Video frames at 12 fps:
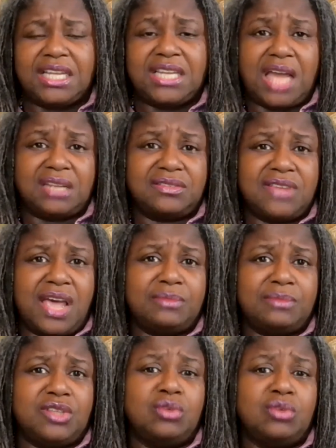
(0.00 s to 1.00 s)
a lot of
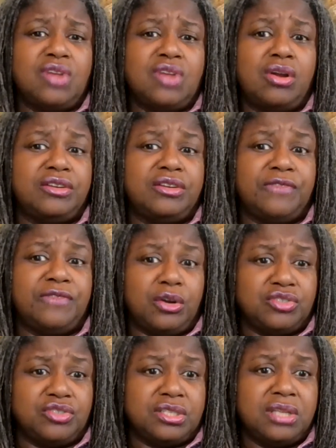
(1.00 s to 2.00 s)
times those are a
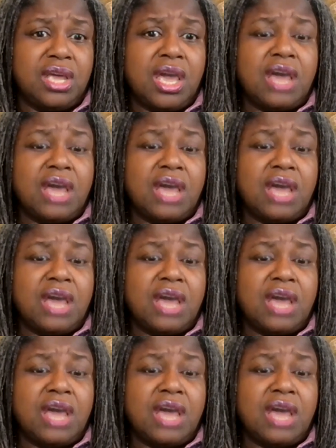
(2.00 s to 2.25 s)
diversion